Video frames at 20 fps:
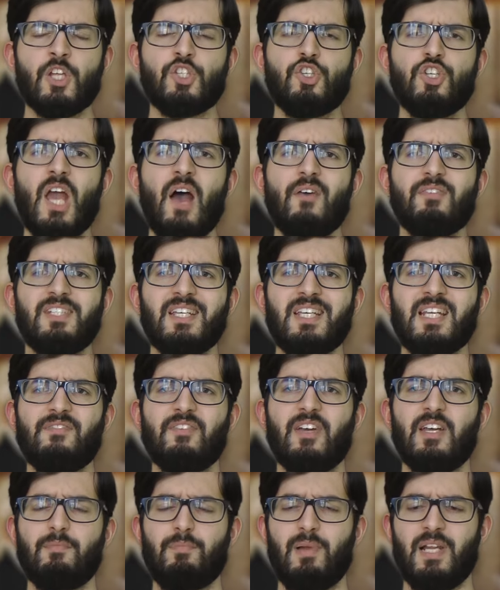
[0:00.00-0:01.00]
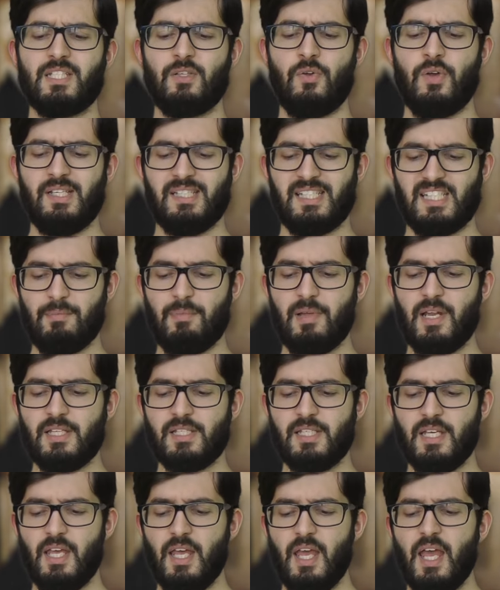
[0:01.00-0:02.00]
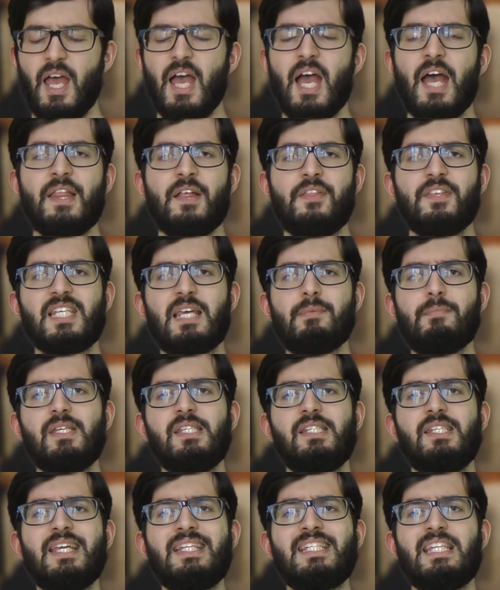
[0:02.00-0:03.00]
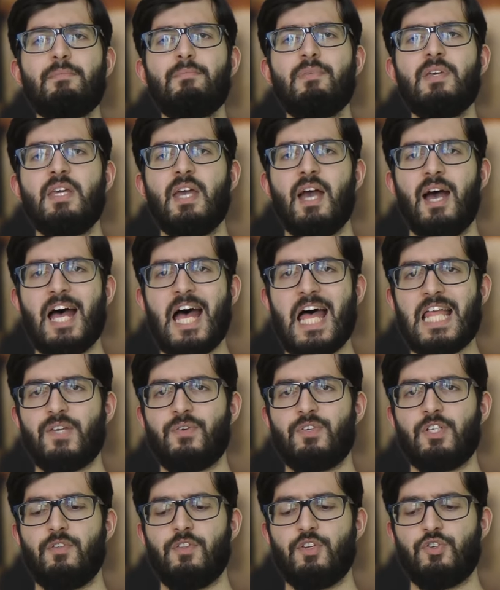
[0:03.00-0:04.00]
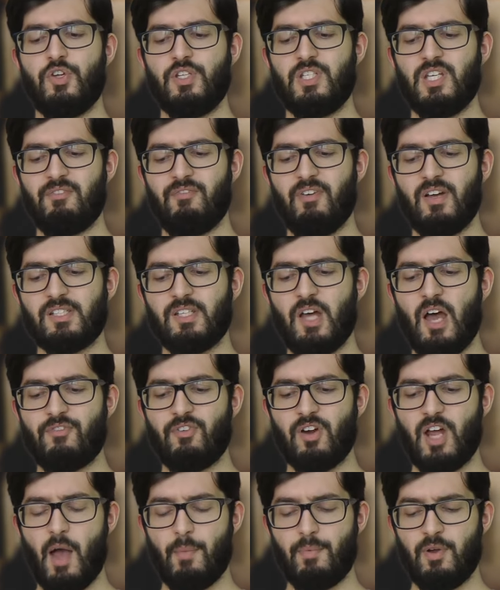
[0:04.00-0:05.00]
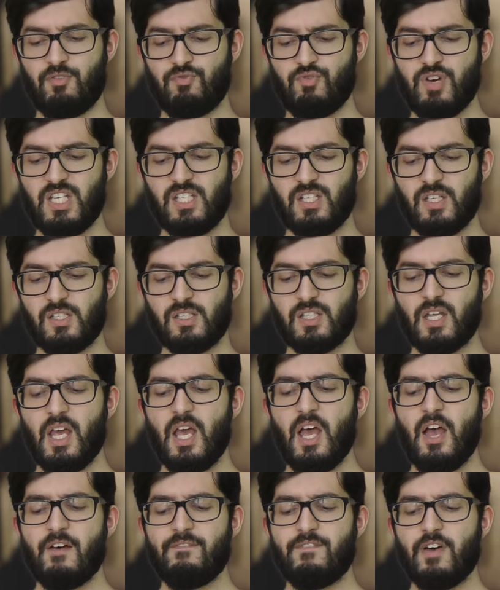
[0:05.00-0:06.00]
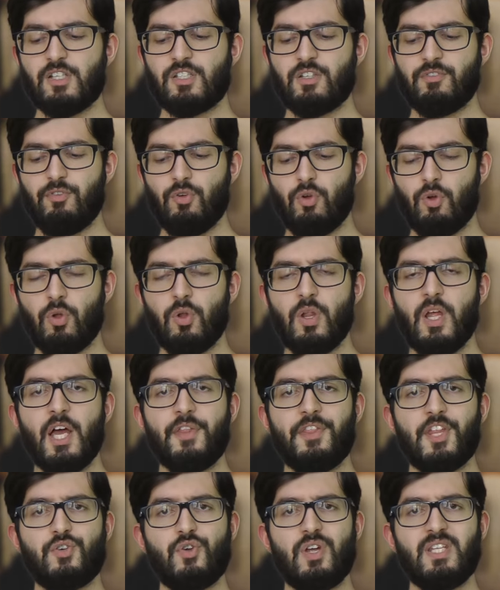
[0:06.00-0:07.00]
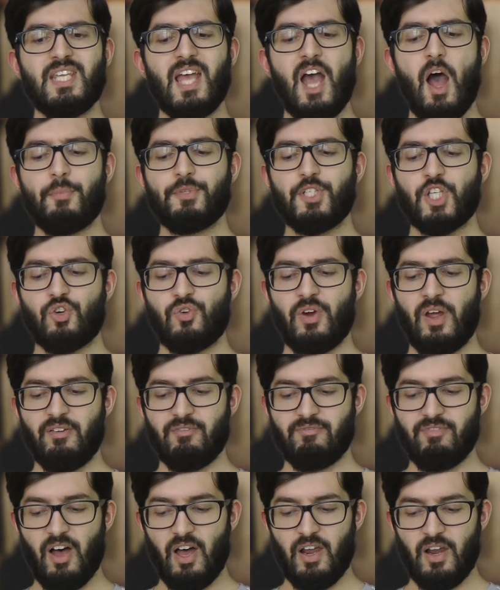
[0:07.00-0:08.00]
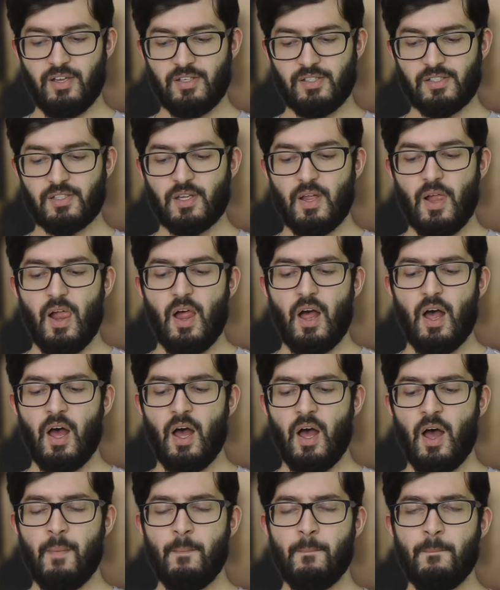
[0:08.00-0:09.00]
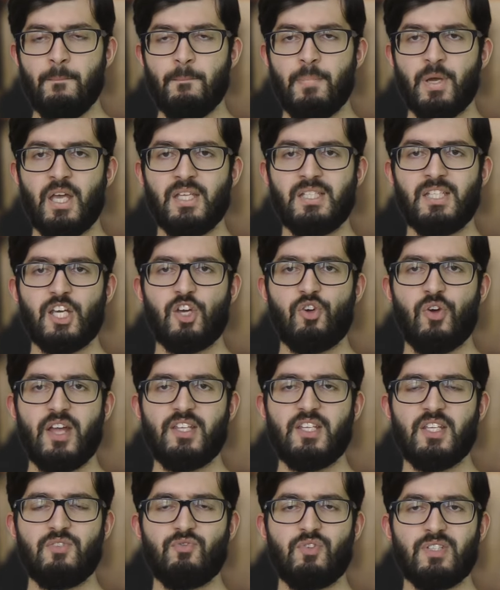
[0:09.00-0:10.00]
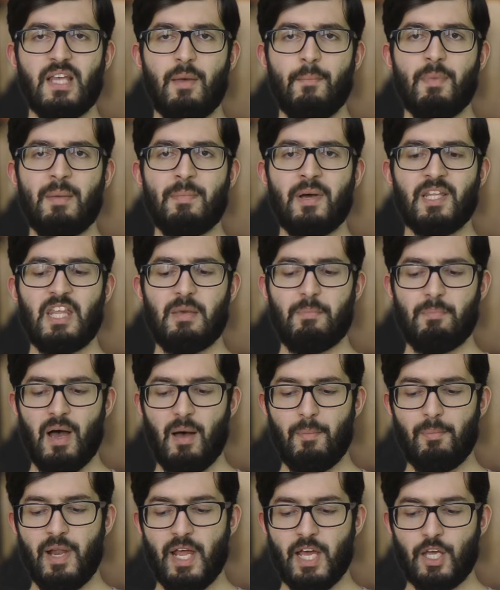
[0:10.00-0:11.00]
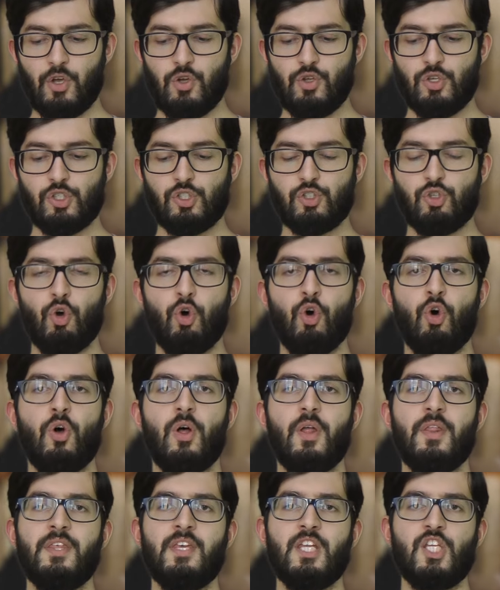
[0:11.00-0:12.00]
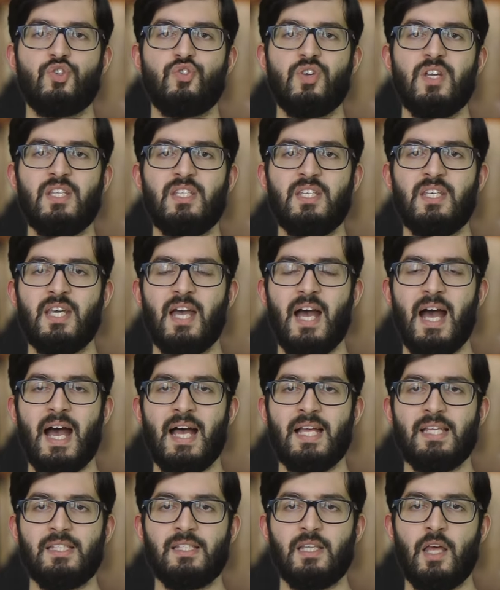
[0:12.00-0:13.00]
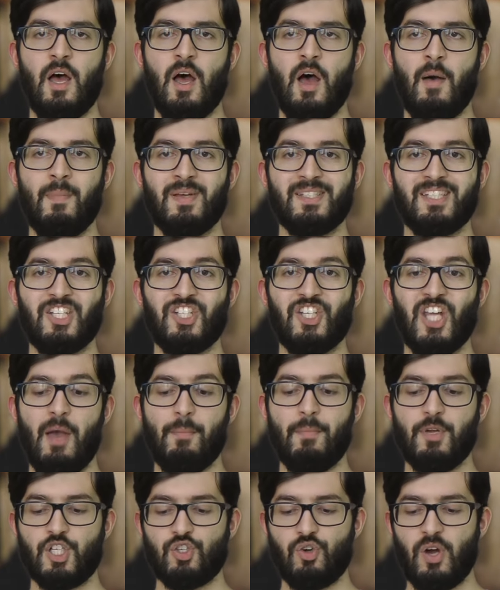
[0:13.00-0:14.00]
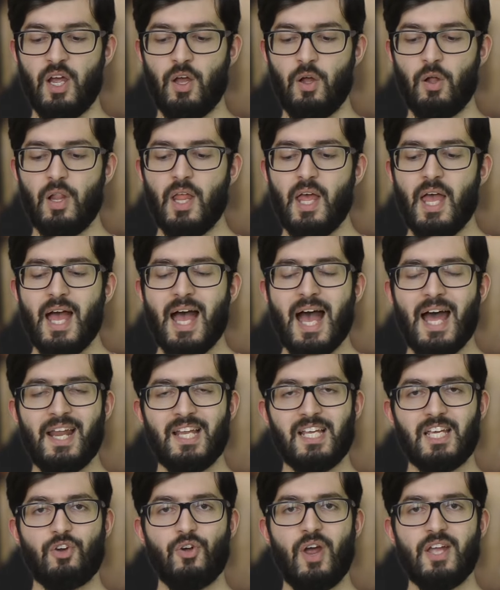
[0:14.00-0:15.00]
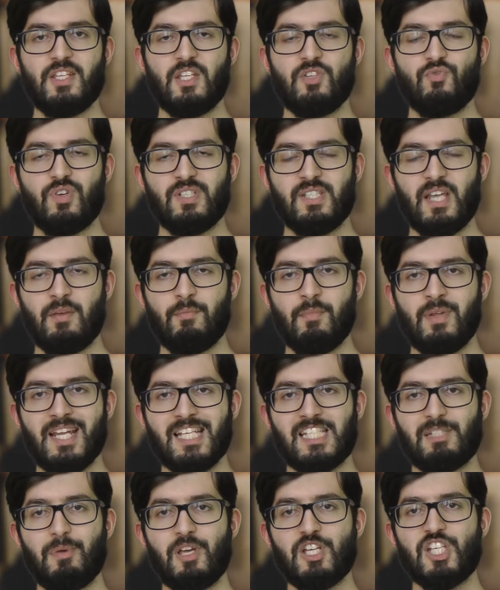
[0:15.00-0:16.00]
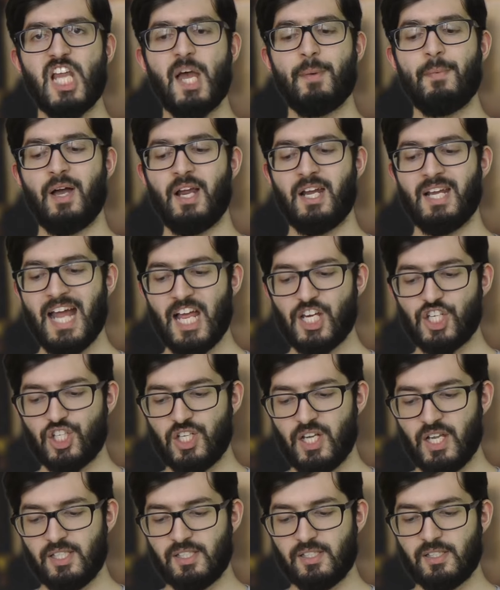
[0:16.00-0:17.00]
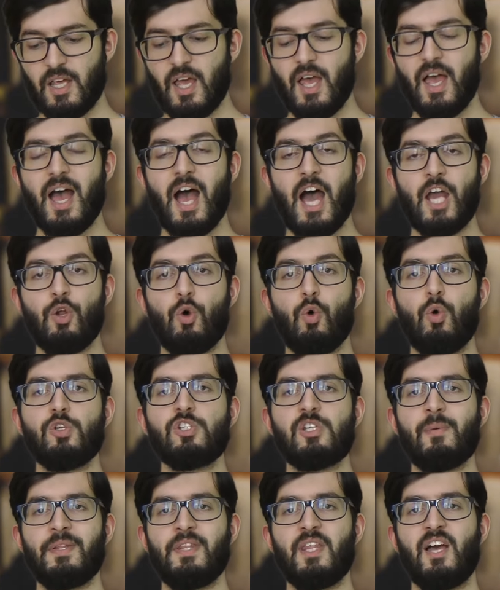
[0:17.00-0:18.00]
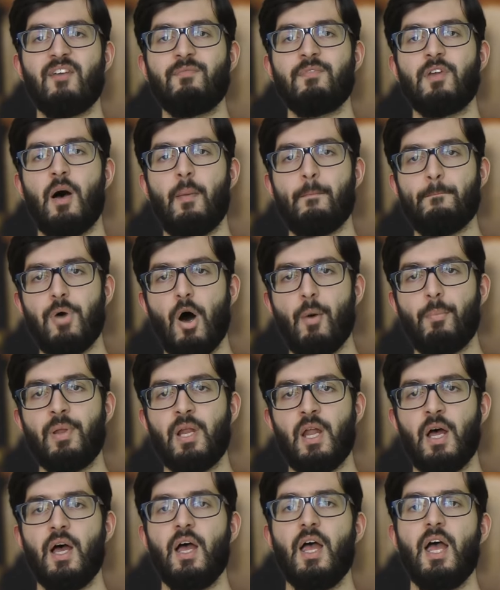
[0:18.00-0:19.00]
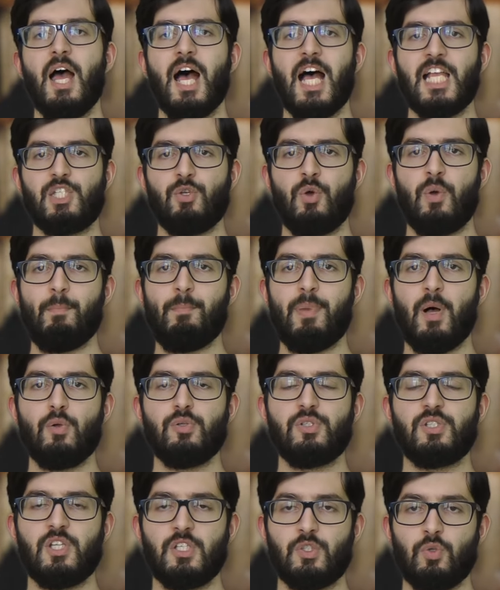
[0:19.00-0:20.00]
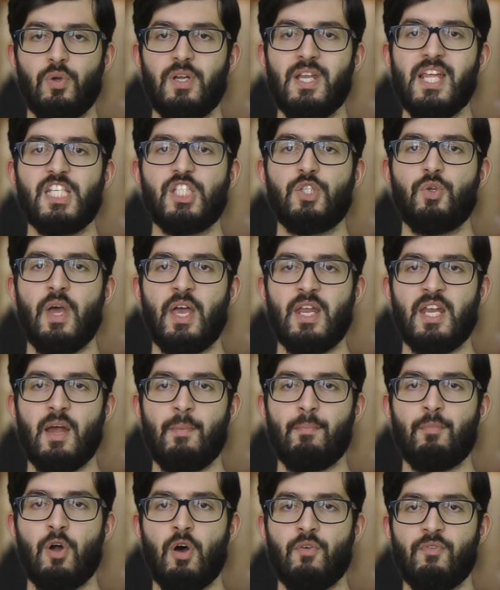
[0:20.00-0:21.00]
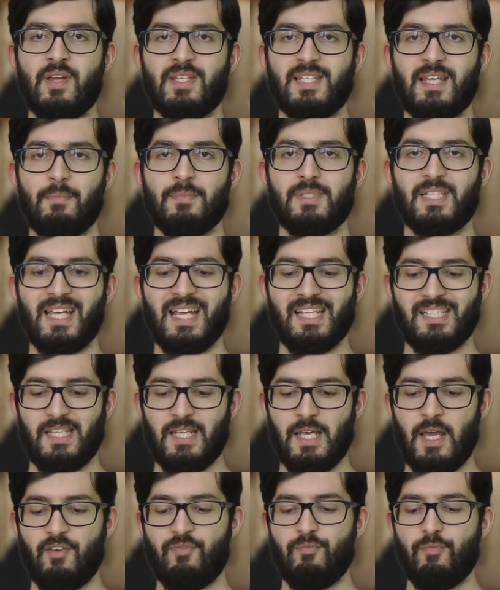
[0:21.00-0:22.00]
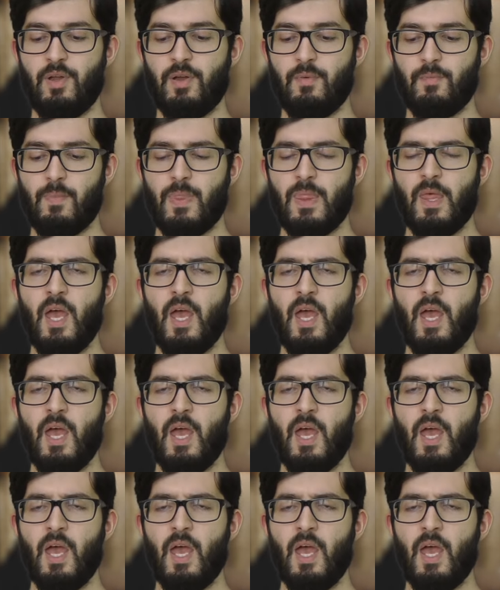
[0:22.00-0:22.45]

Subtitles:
So you have significant political instability. Now, this can be seen to be as a result of the Treaty of Versailles for a couple of reasons. First of all, the treaty helped to create violence because it created resentment among the public, who saw the treaty as essentially a betrayal, and it created resentment especially among nationalists and also made the government unpopular. And so it bolsters or leads to a number of attempts against the government.